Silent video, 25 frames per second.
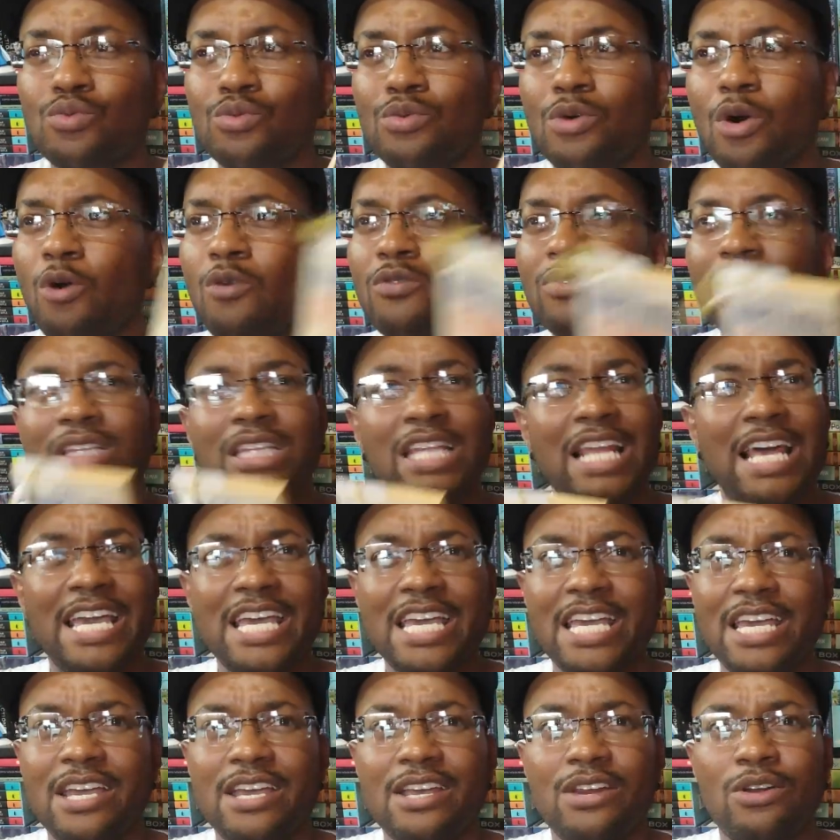
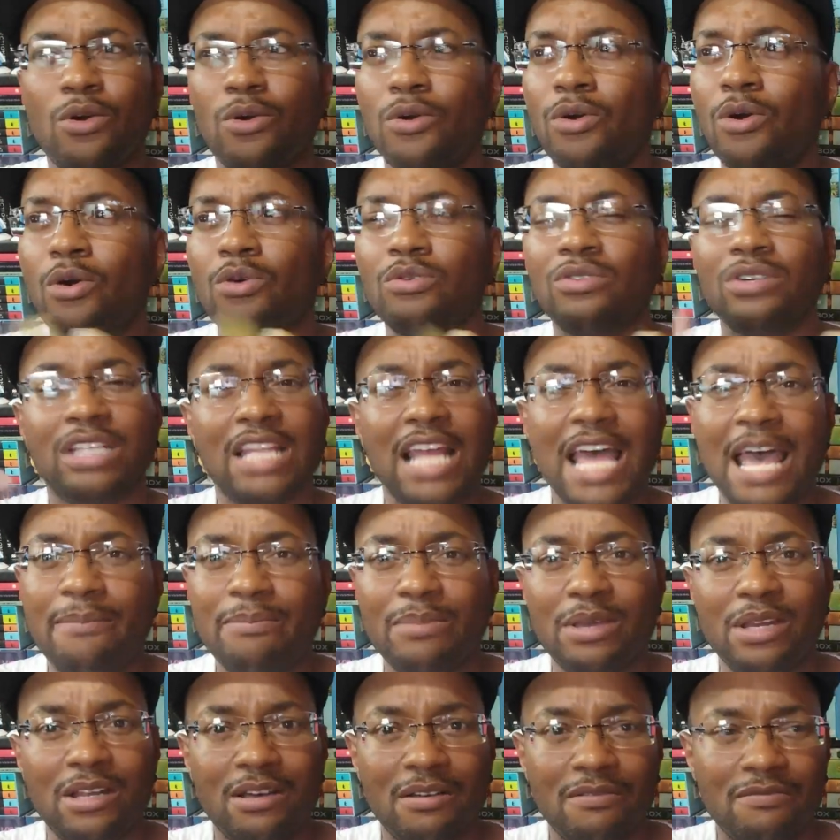overlaying or
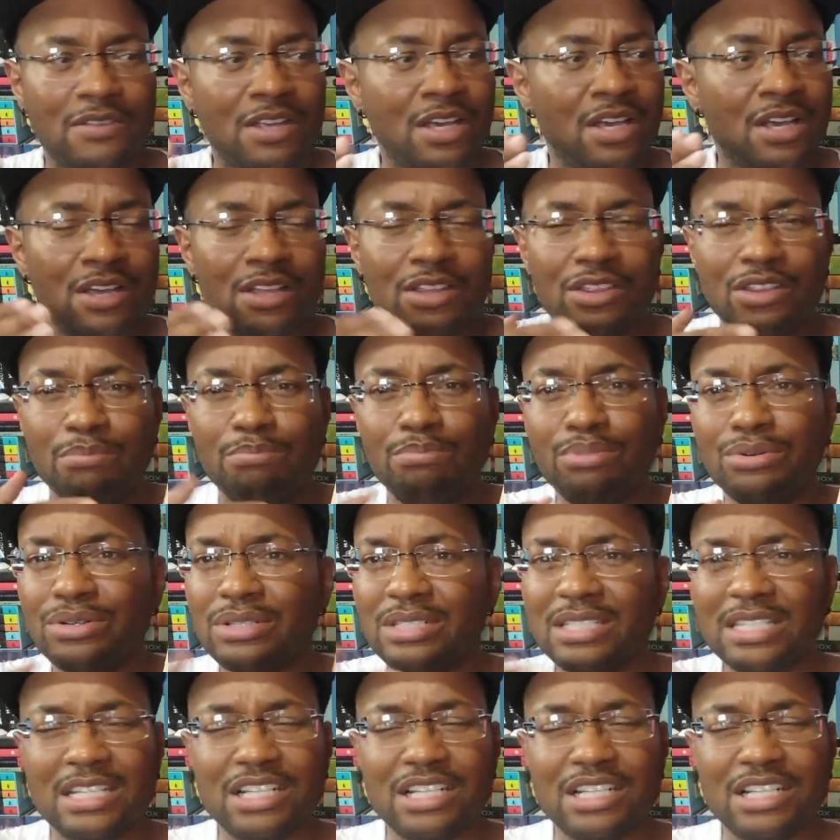overlapping of the books